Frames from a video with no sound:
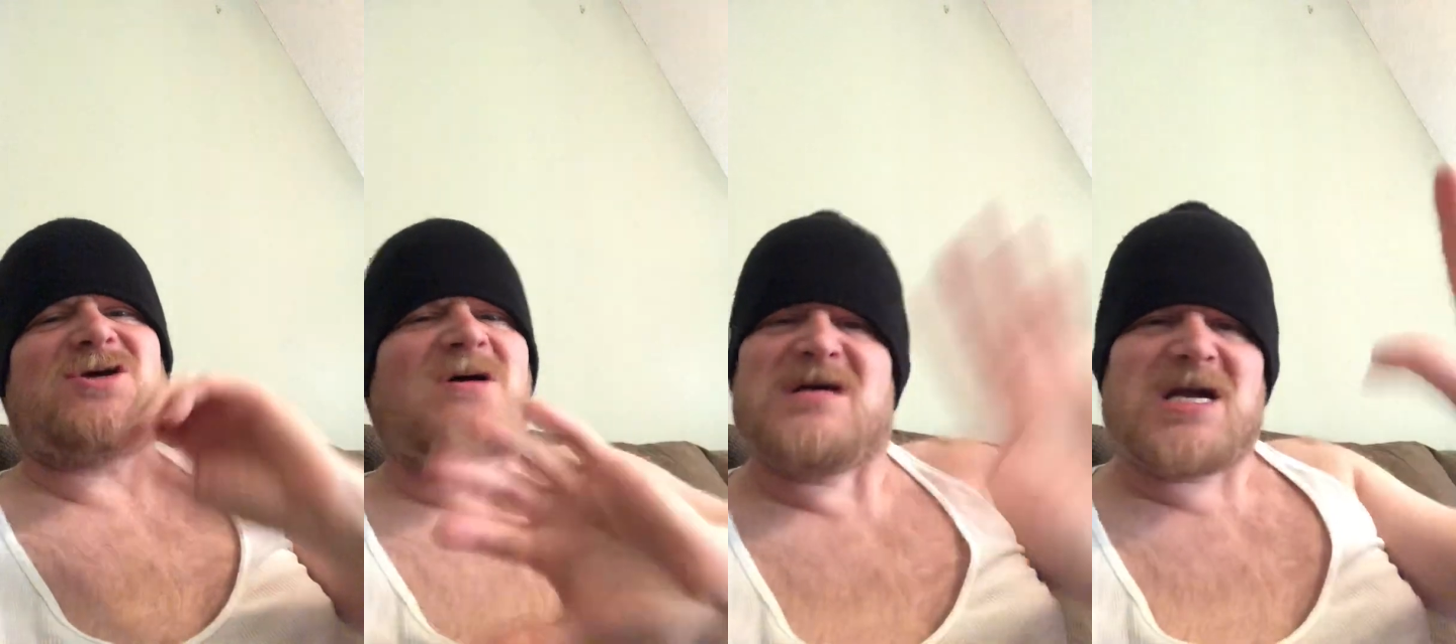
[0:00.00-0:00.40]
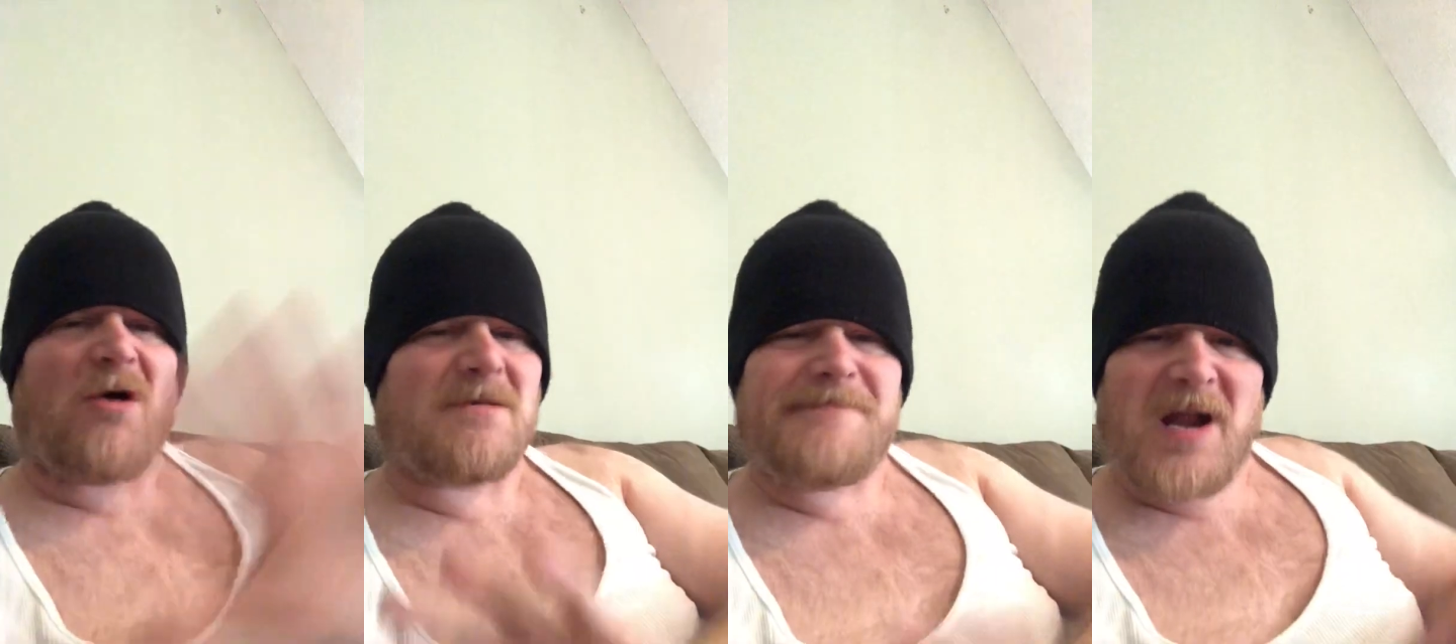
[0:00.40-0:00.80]
couldn't get
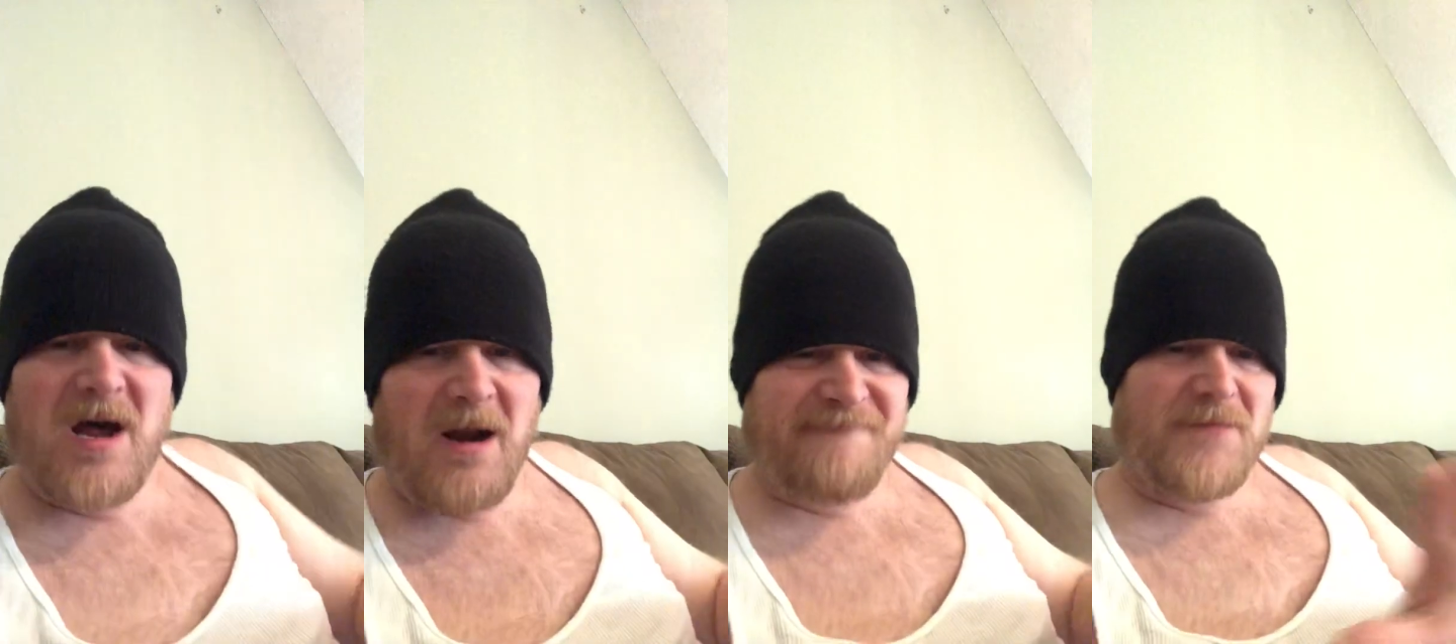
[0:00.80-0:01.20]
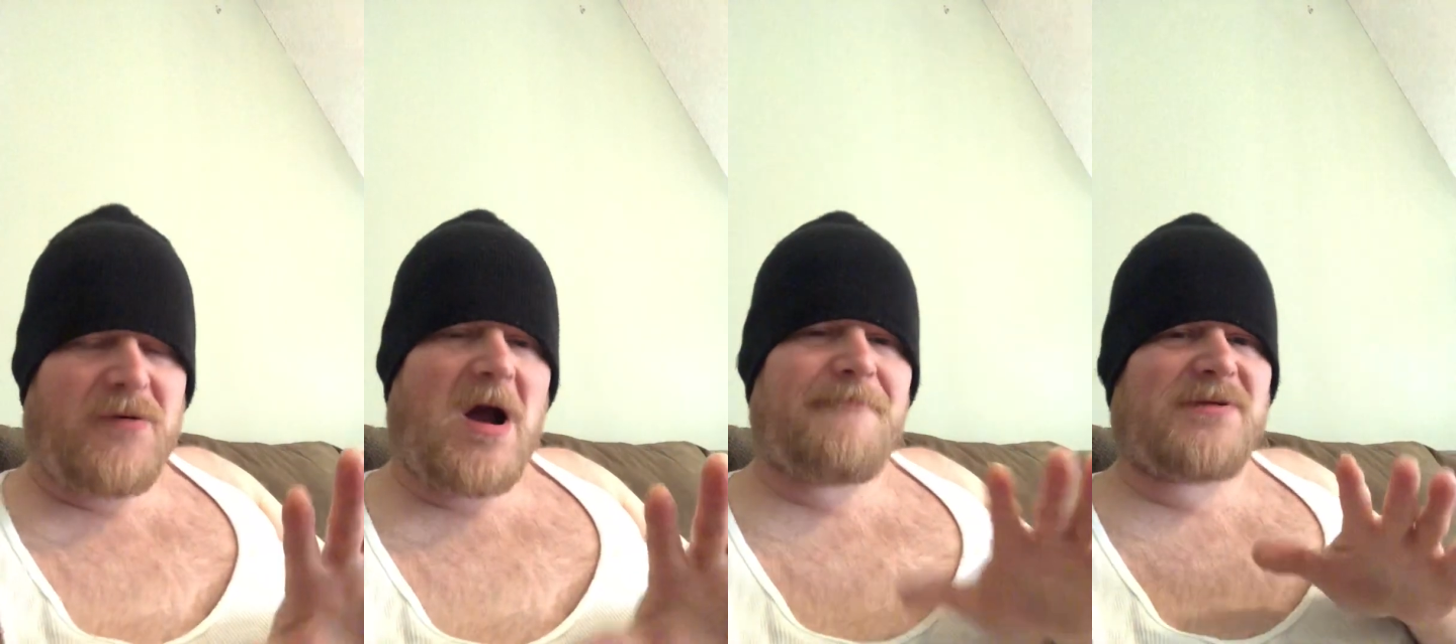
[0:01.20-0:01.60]
all the blood off the
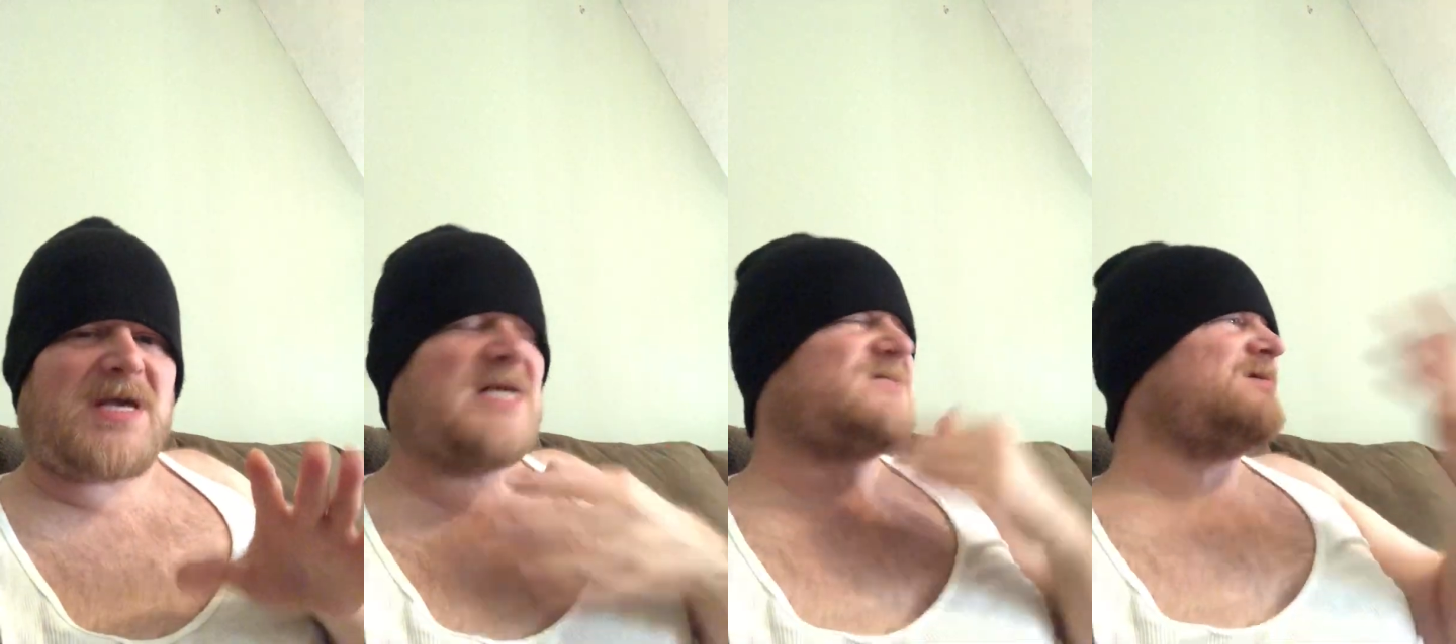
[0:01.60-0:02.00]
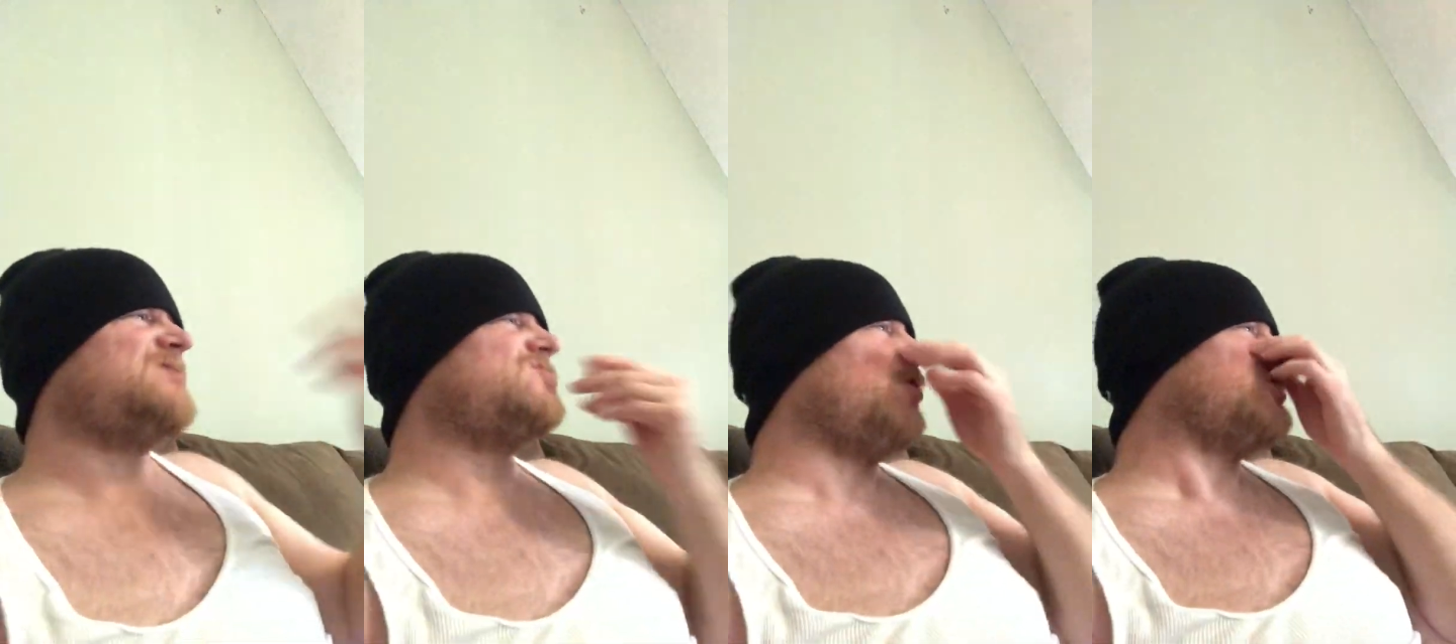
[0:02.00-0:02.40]
property. And so
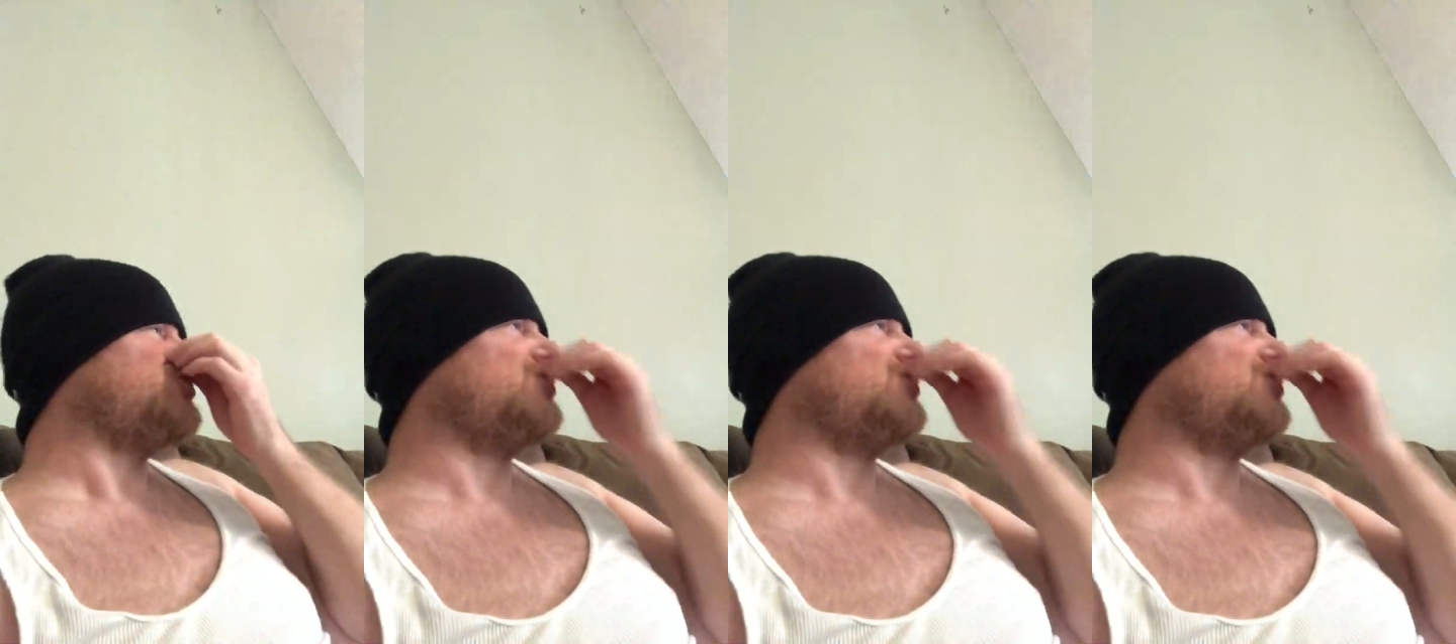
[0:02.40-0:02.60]
this short